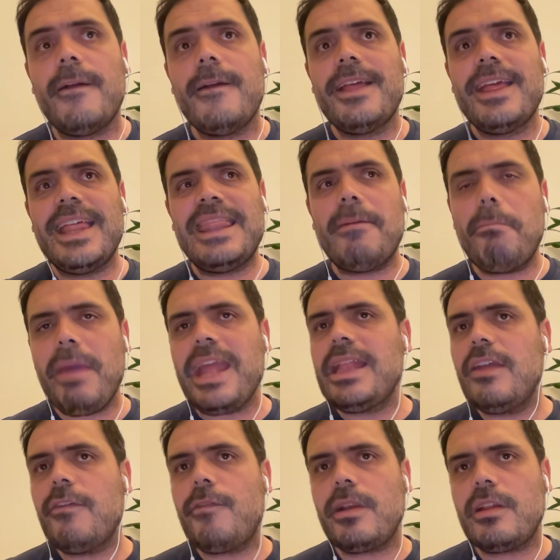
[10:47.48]
the main
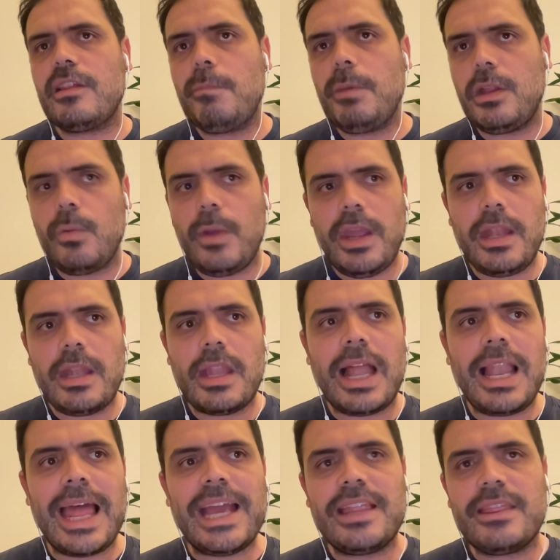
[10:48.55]
difference between
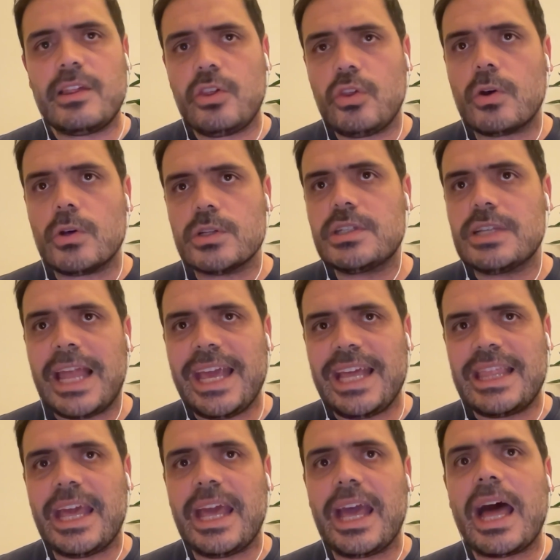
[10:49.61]
like the source, like
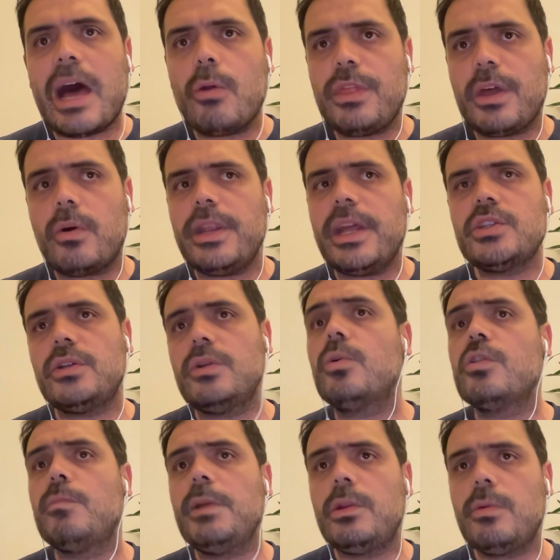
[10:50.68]
how the connection was
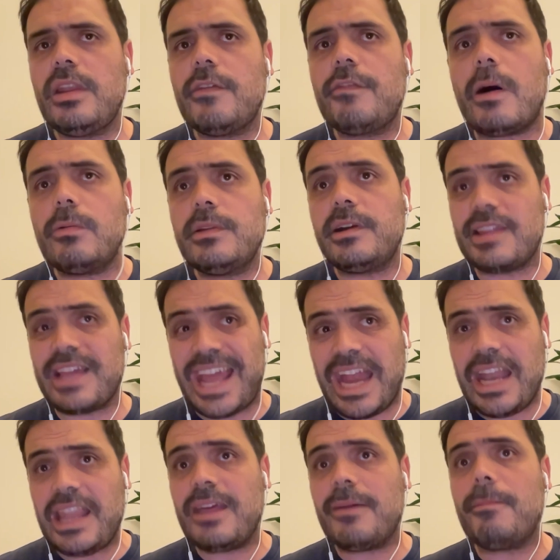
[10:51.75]
between the founders and
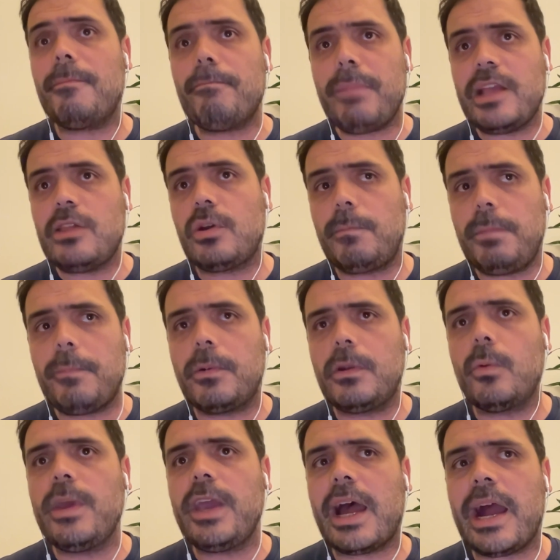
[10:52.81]
the major people we
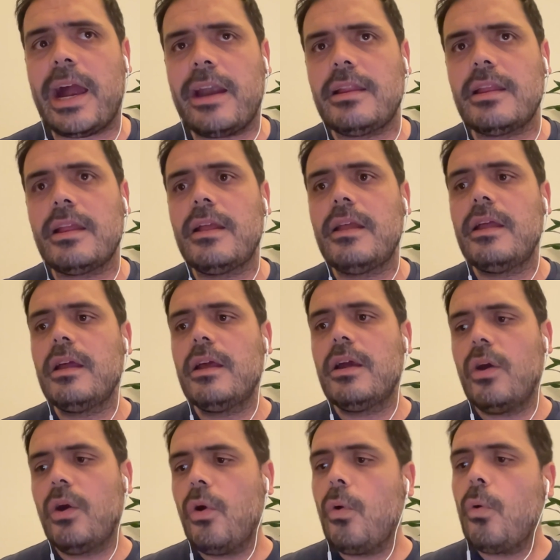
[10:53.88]
hired
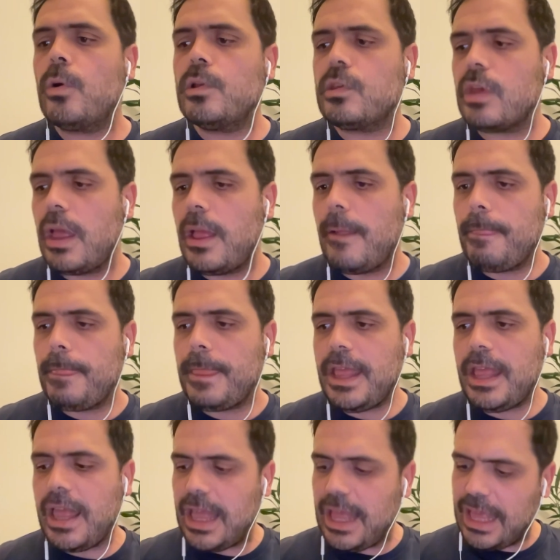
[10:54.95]
was,
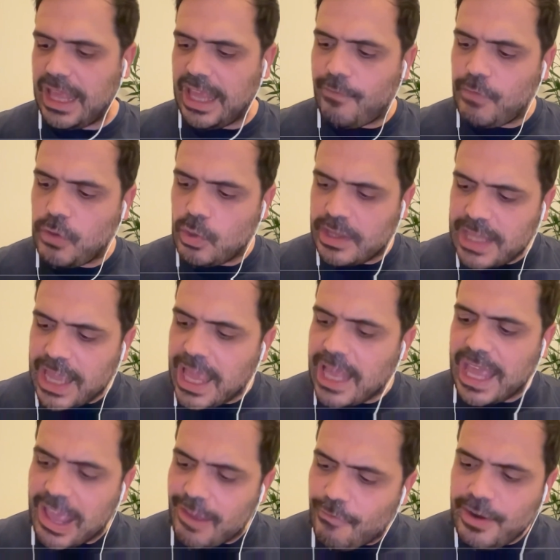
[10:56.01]
if you take
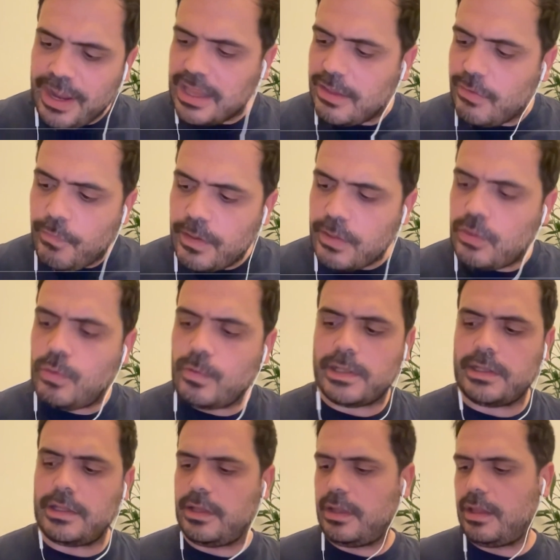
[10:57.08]
every
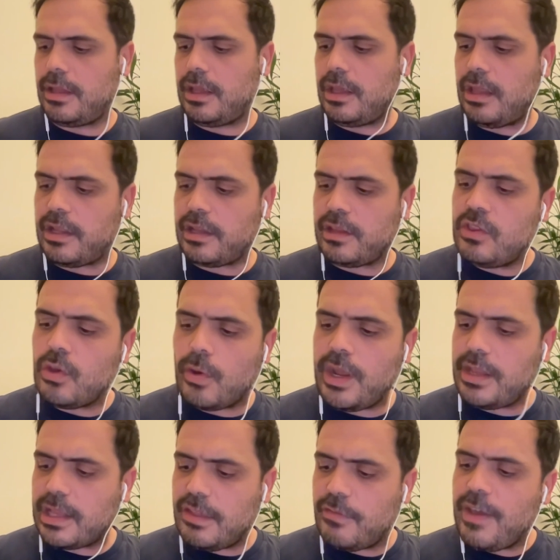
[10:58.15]
individual that joined
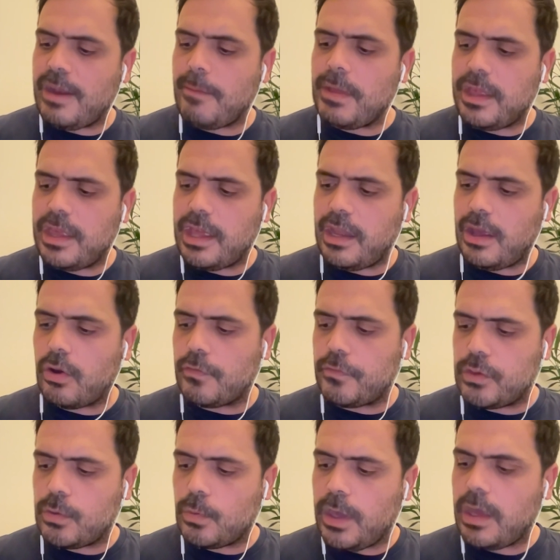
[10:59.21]
at the very beginning of
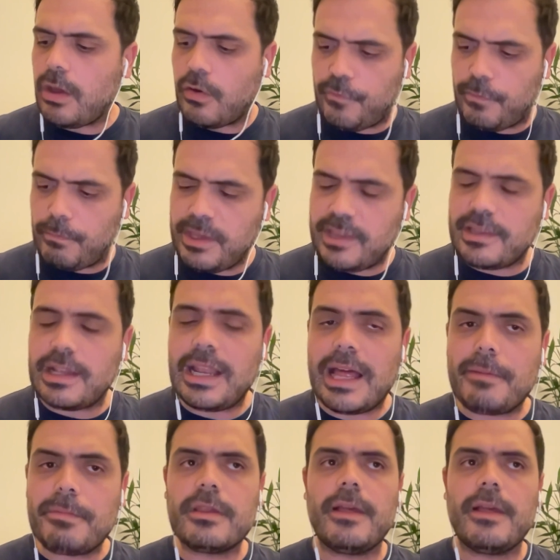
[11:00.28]
Sui, of Mysten Labs,